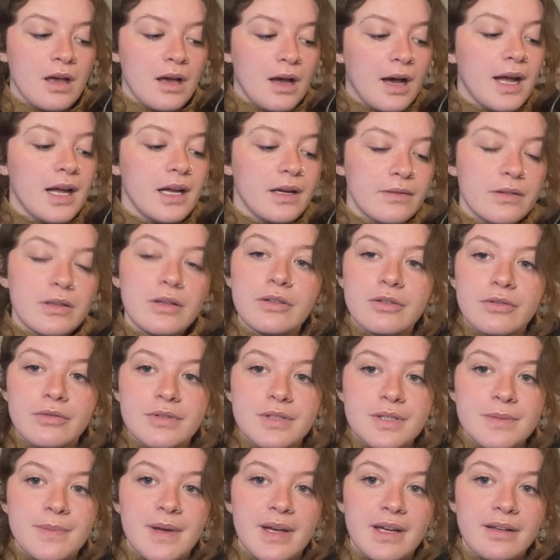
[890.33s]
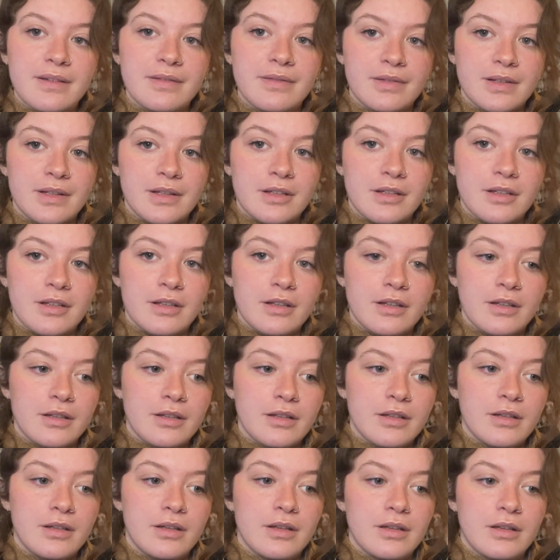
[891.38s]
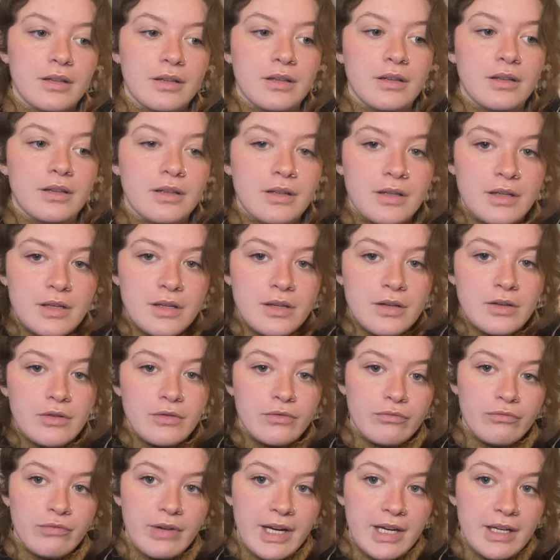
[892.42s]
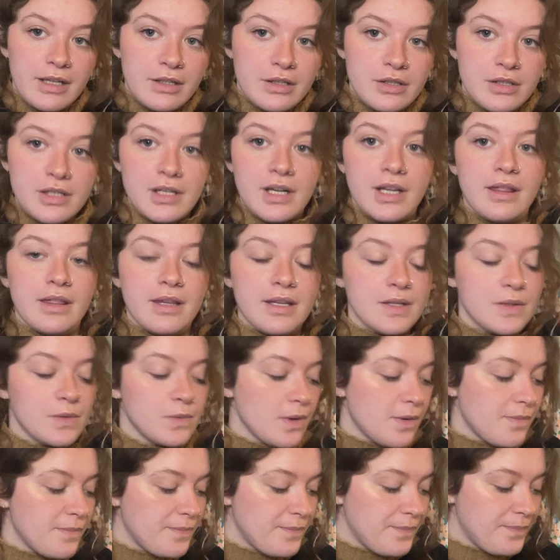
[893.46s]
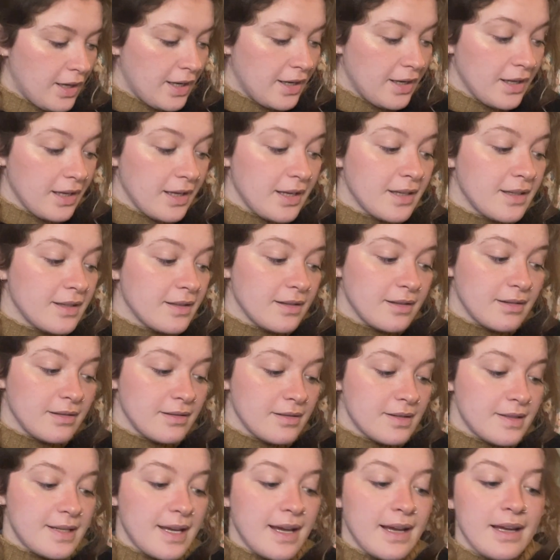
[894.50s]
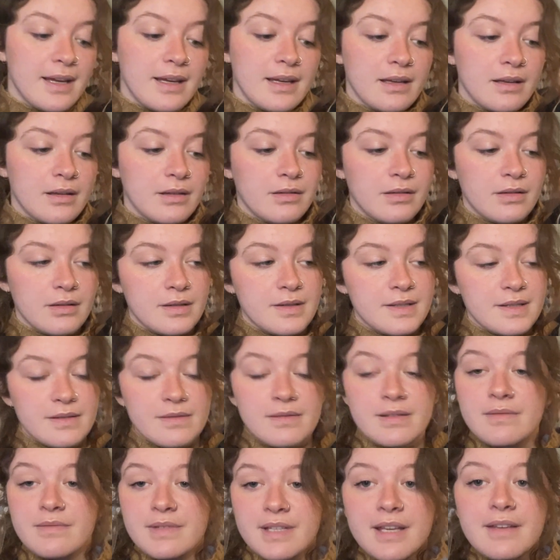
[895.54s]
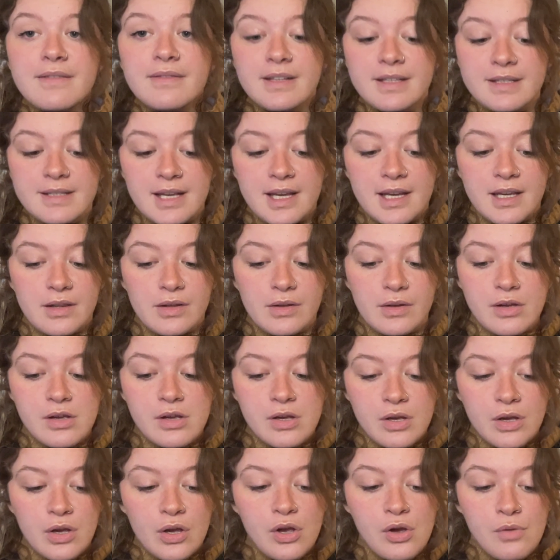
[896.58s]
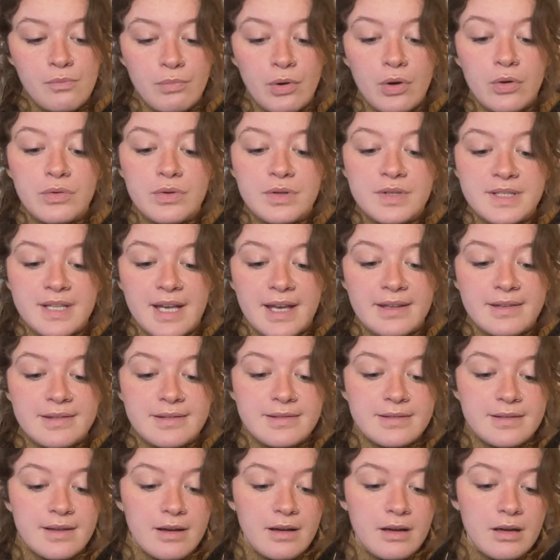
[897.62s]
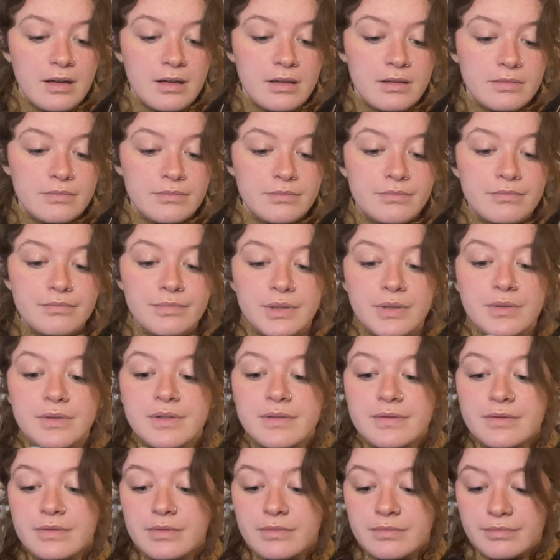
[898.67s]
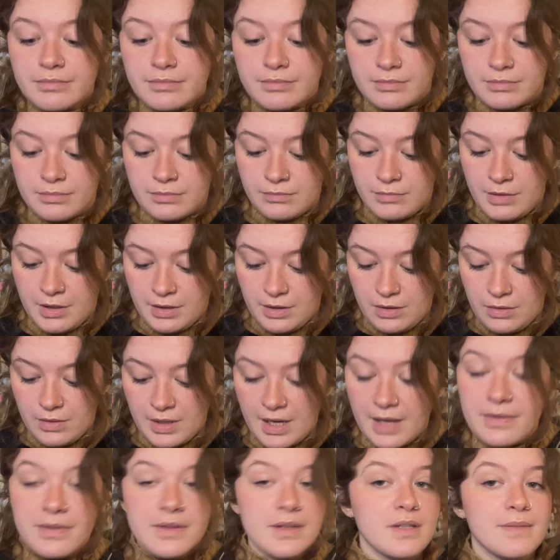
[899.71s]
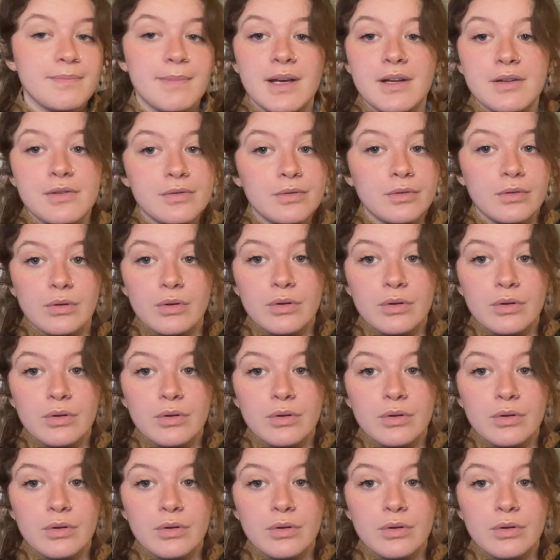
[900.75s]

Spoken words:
have a lot of respect for the range in this one, and I can safely say that both sets are beautiful. whether you get the special